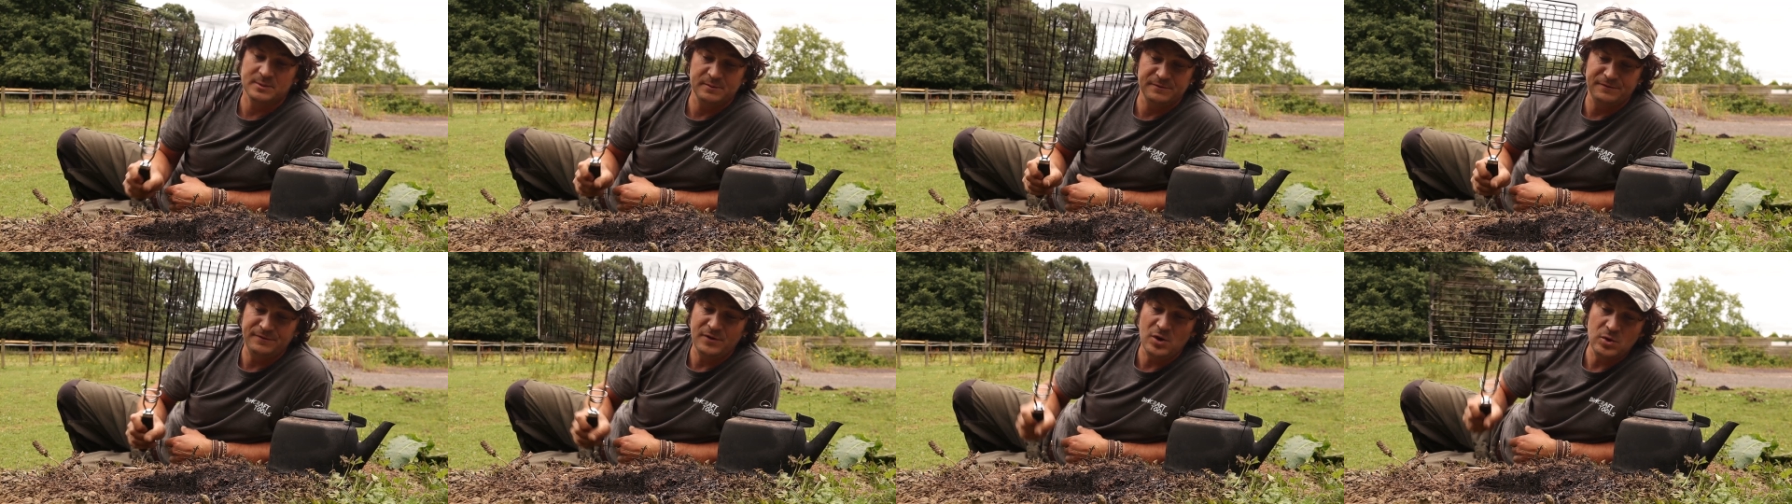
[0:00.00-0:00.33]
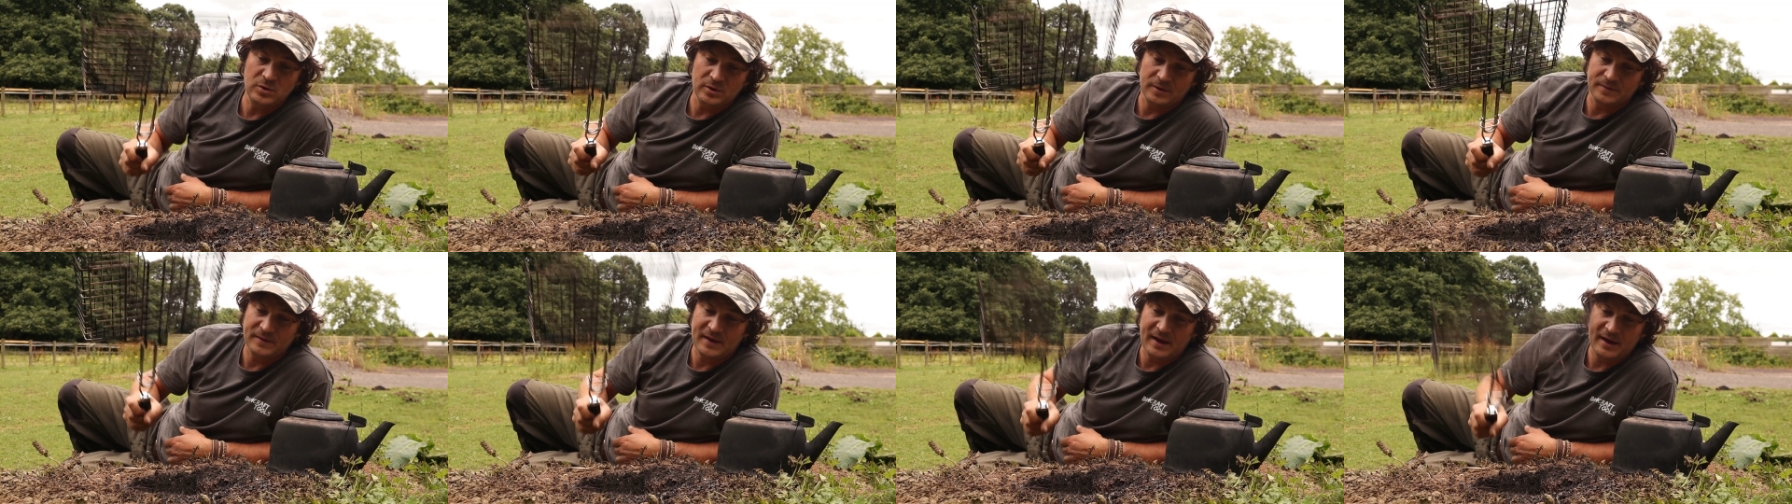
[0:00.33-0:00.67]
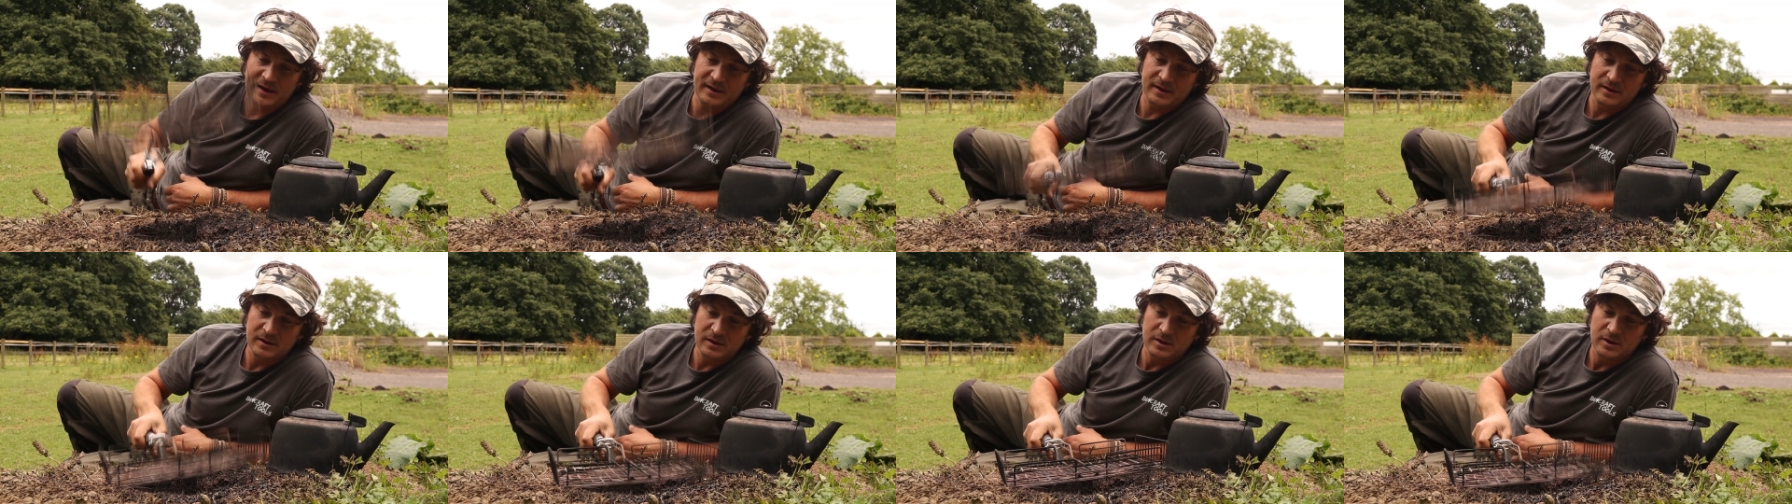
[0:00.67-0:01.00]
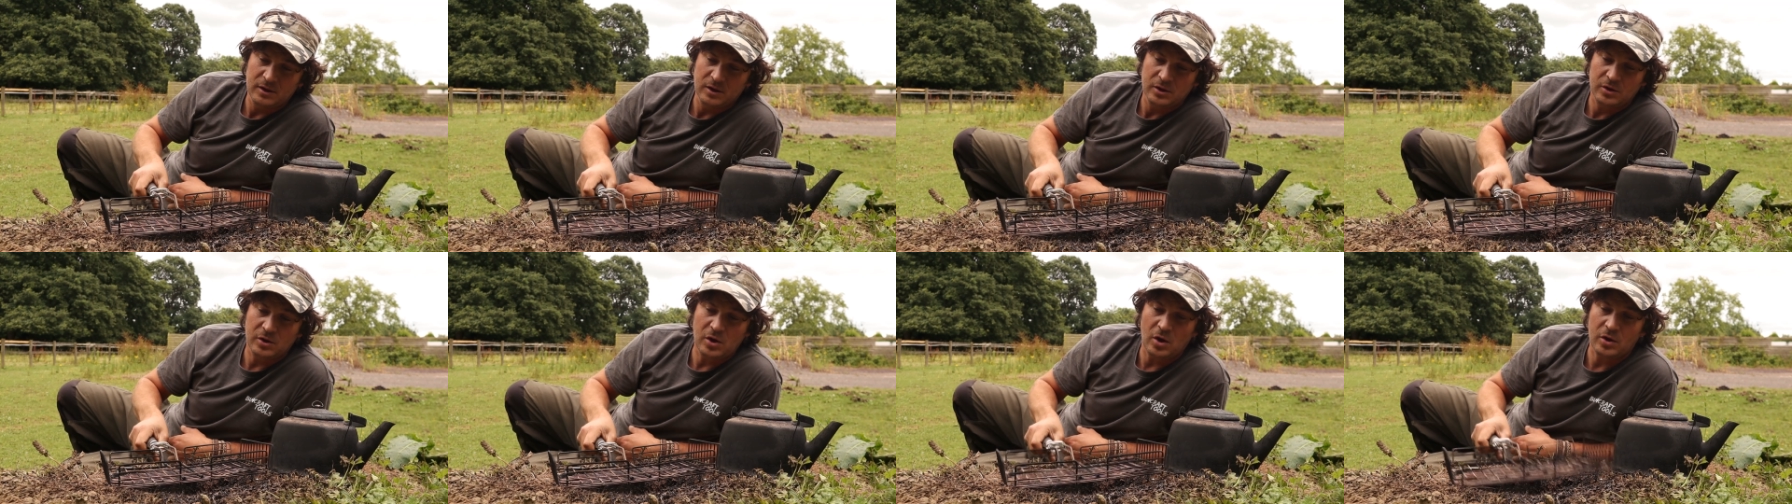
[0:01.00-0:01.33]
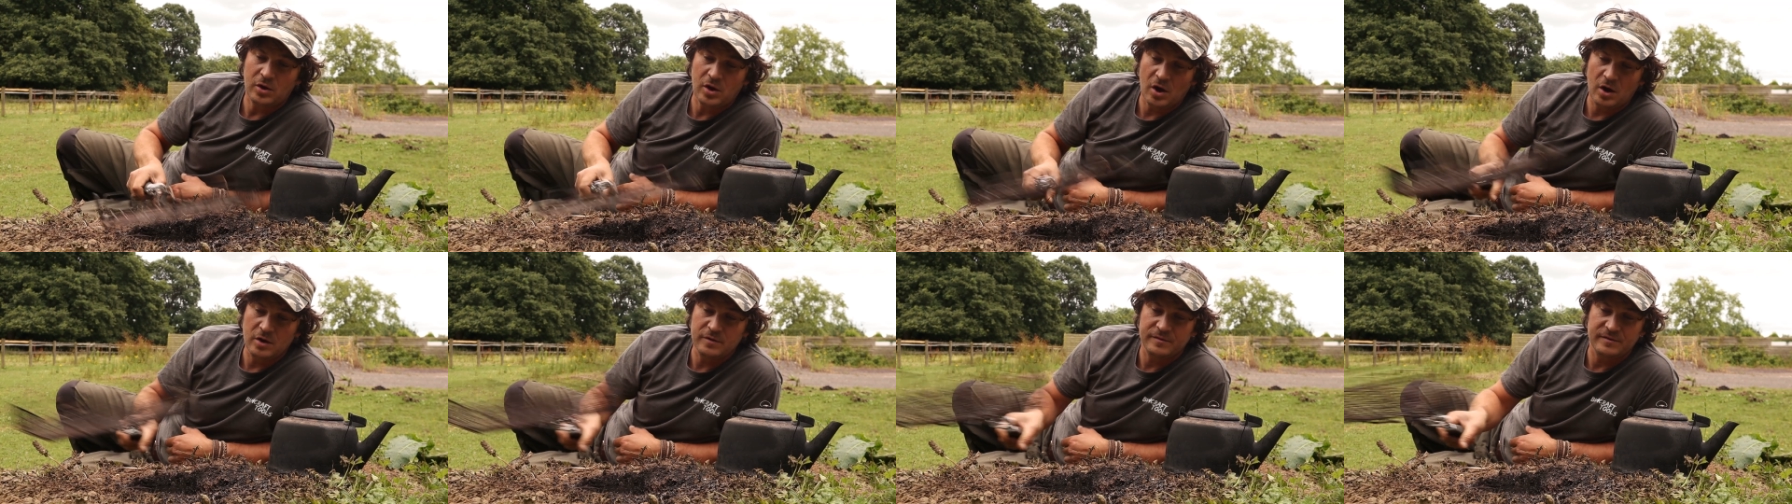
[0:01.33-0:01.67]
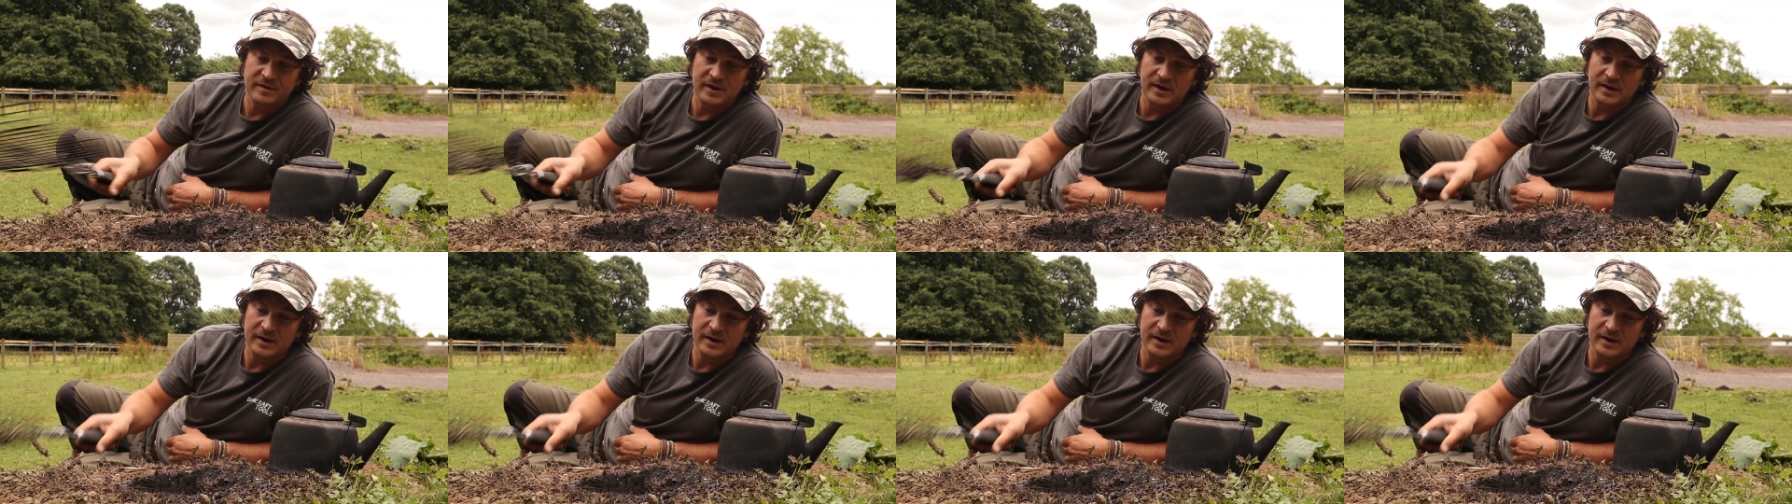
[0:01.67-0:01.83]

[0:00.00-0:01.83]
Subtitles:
some food on there, cook over